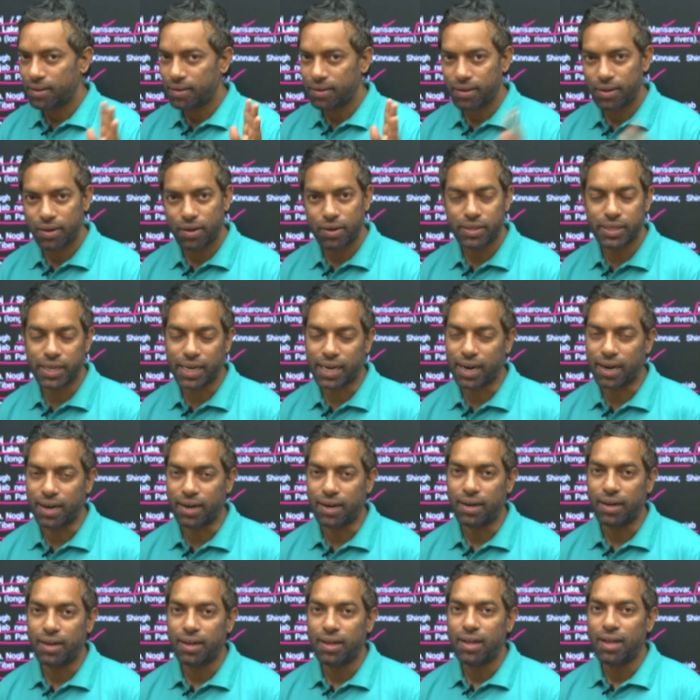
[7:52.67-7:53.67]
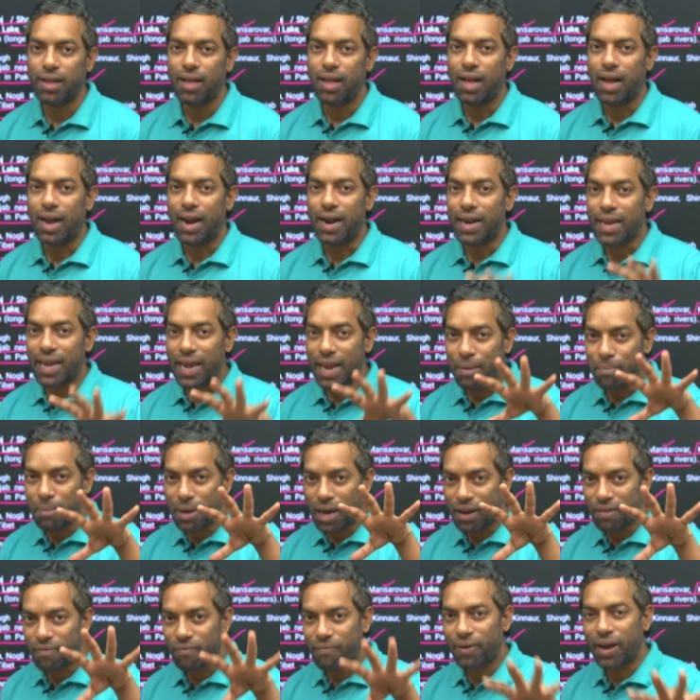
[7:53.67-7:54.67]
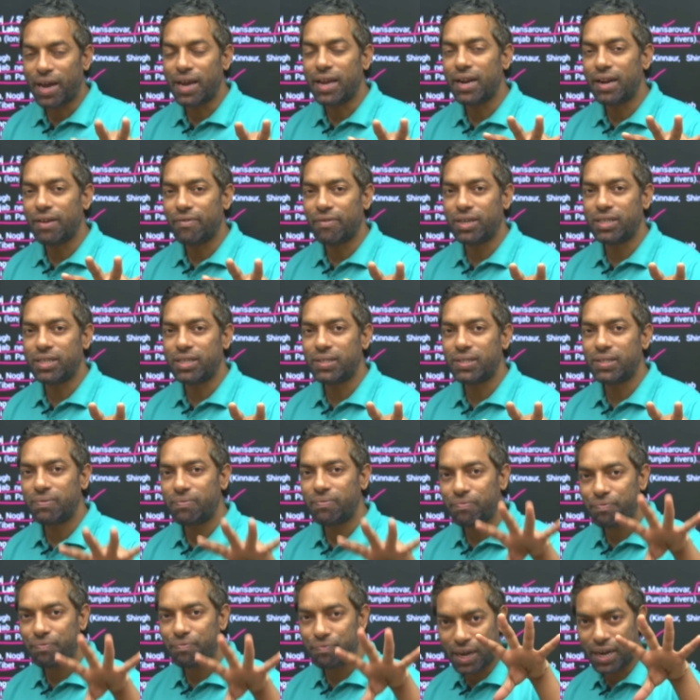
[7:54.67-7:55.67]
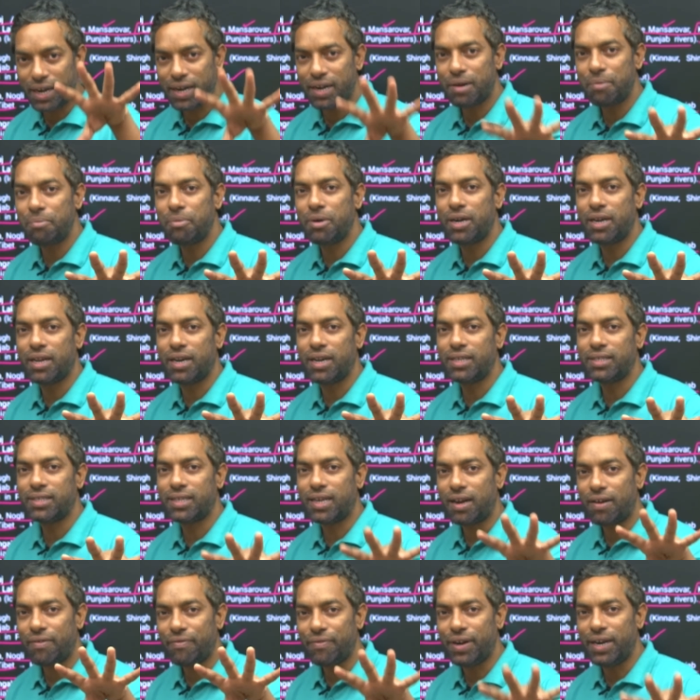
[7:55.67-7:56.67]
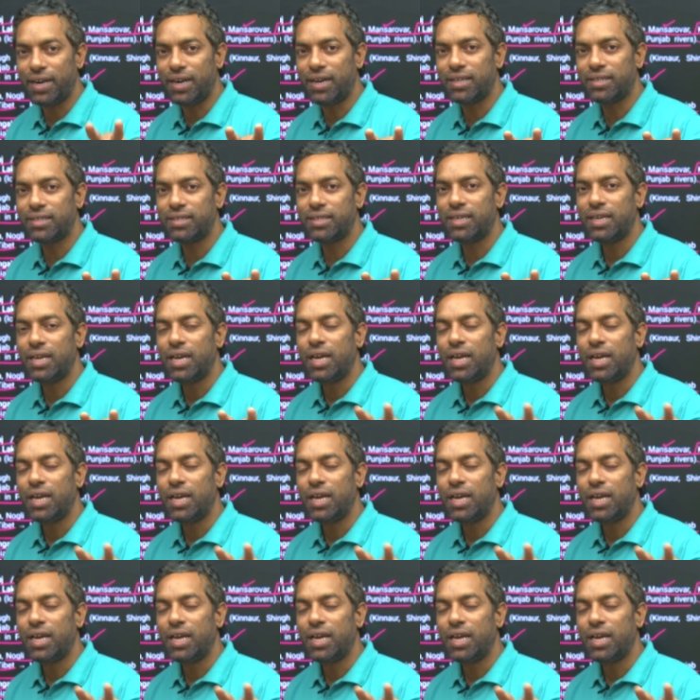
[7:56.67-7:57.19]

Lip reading: Second, and among 5 rivers, 5 tributaries of Indus,